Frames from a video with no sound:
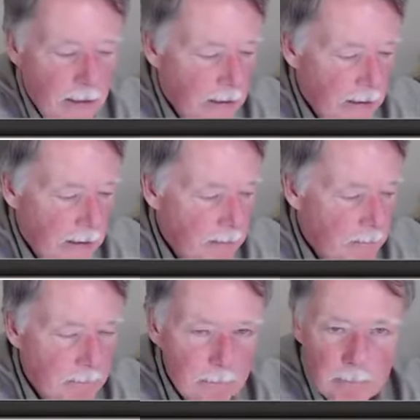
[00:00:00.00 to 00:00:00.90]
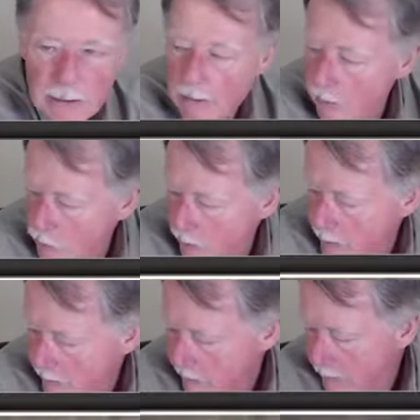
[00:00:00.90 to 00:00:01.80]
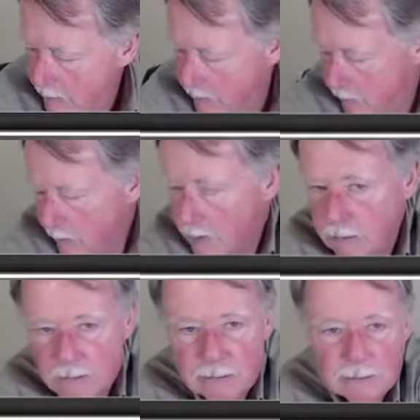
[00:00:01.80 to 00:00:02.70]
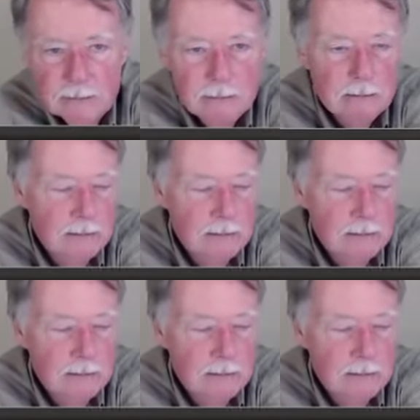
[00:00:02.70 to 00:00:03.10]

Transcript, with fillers: Um, but as you can see with this,